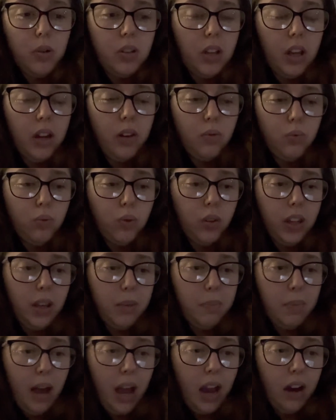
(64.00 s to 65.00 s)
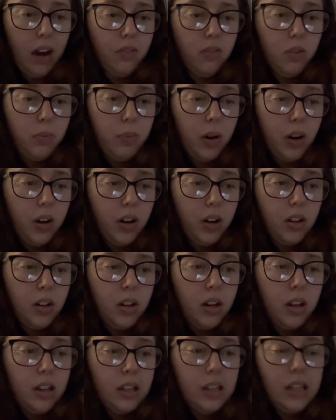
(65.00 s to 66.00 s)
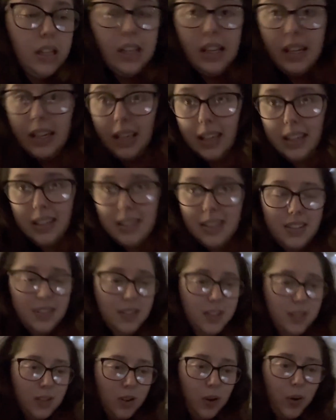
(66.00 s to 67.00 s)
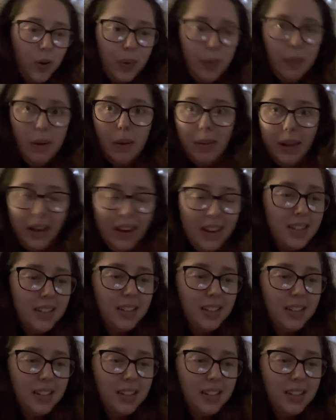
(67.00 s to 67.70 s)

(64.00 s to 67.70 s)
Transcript: like really impactful part is. So I'm going to play it.